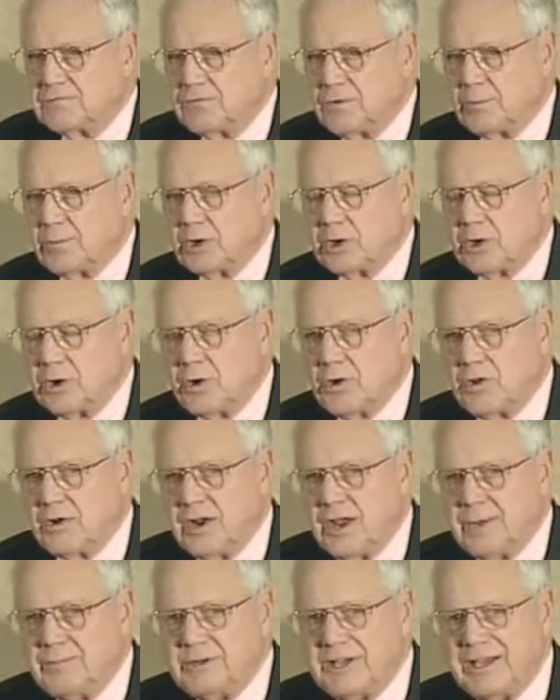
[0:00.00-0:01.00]
from a girl
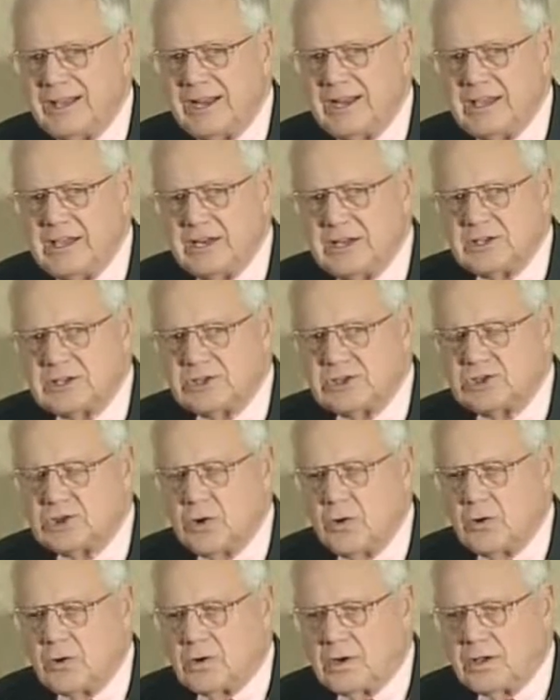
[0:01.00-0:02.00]
named Helena
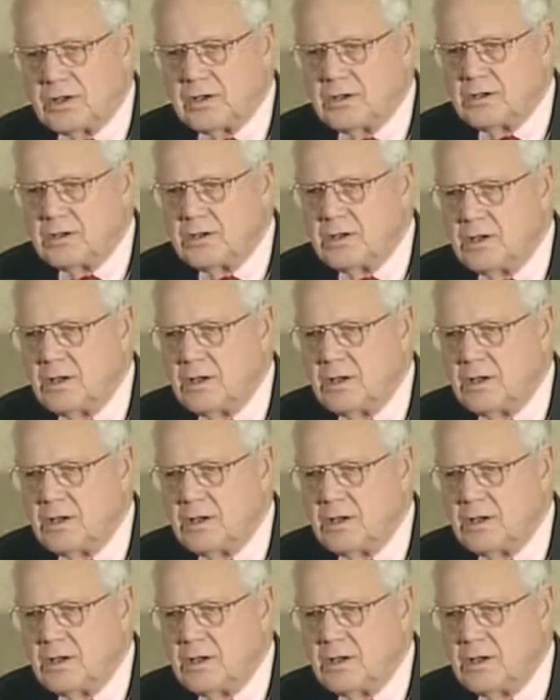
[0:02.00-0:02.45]
Stoeckley,